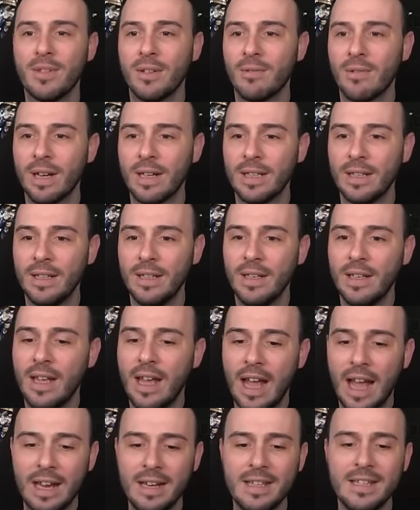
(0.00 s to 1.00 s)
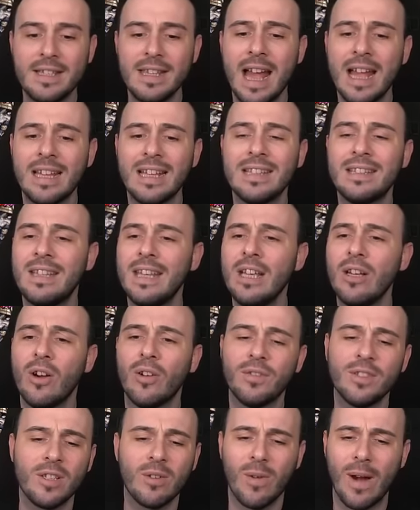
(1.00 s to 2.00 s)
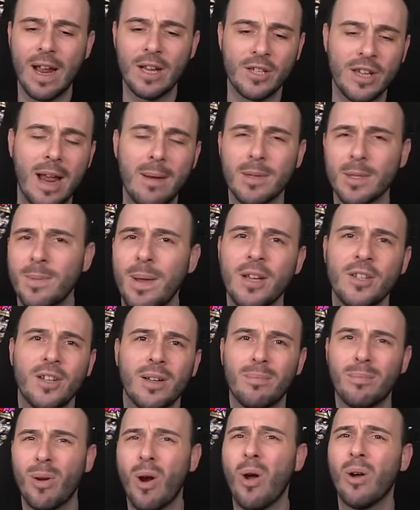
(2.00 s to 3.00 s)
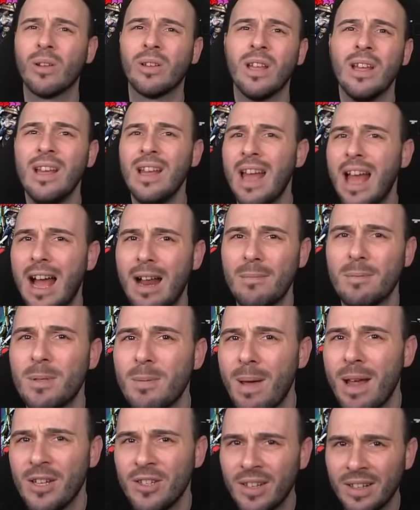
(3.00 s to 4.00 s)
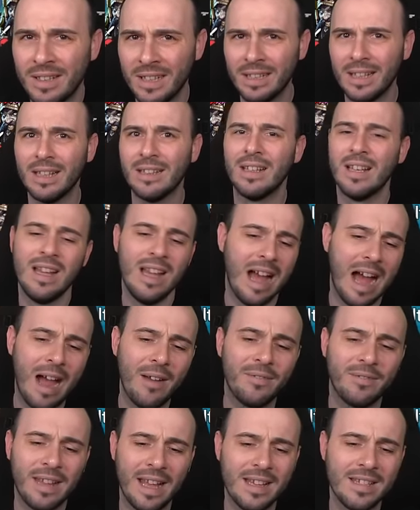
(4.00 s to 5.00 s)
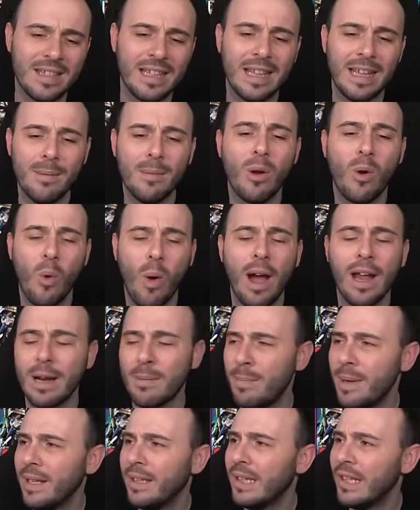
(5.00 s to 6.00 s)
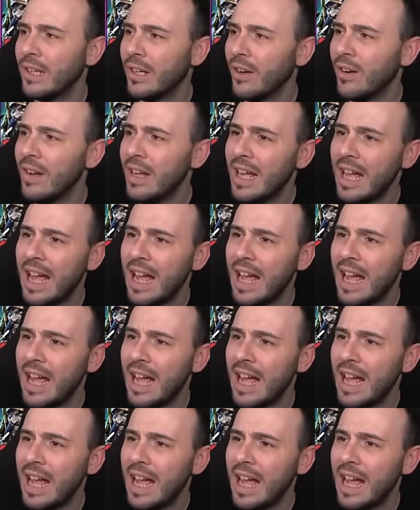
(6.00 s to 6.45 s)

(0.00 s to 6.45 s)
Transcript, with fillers: already. And it's not a thing of Skratch, Hammer Smasher proc, Hammer Smasher didn't. I've tested him quite a bit, you know,